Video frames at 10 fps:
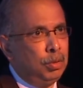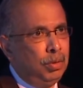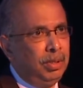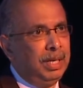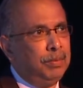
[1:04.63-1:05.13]

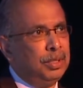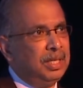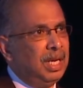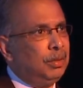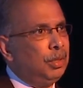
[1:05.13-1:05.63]
tool that
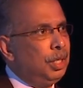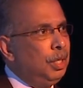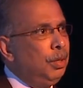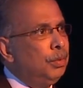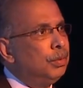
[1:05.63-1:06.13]
Brazil could
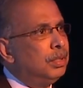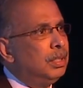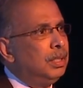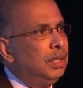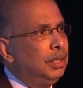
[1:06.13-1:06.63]

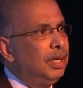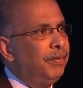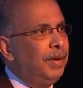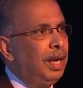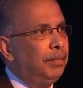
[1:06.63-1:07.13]
use to
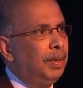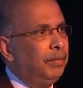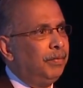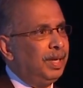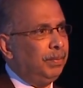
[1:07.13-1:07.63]
develop
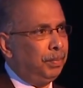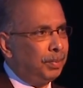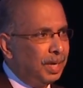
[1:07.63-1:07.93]
a very